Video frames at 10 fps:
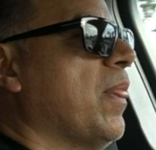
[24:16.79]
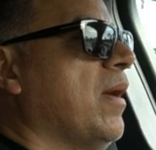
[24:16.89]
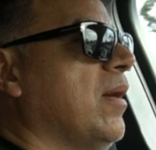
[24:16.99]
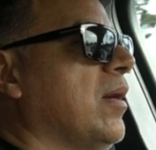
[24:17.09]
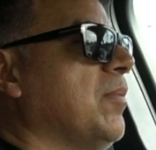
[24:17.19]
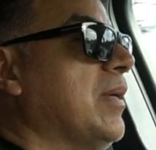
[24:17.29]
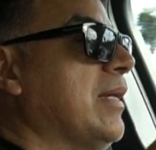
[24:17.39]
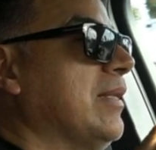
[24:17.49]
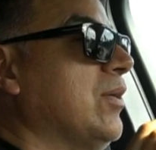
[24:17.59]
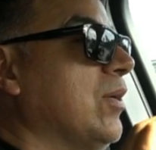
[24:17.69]

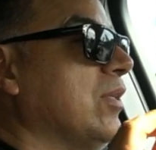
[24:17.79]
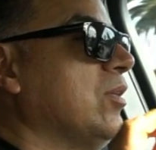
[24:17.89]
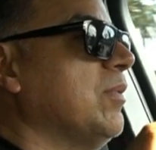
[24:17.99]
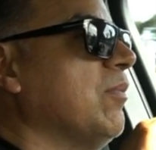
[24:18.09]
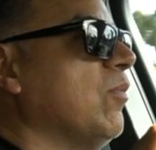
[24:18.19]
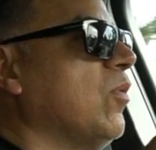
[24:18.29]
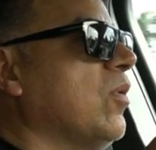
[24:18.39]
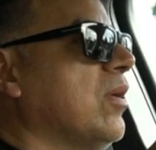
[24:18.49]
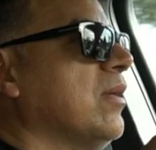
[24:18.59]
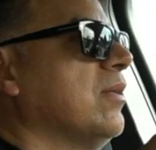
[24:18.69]
They're a little bit
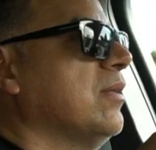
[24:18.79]
more,